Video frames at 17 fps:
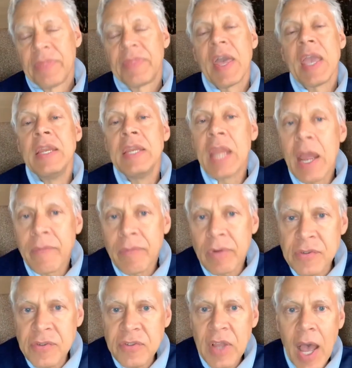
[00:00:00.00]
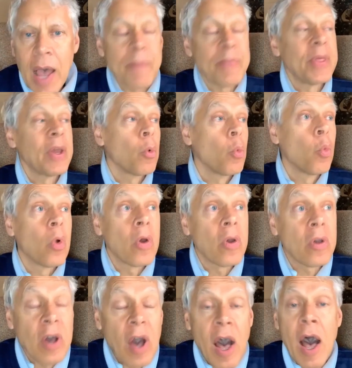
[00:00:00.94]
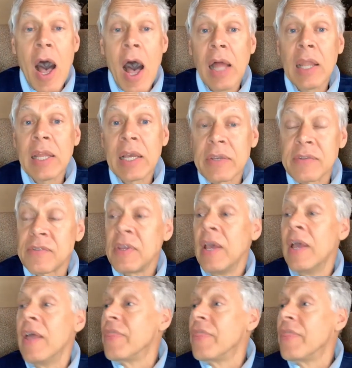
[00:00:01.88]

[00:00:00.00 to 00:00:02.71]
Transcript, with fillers: They never stop. They're workaholics.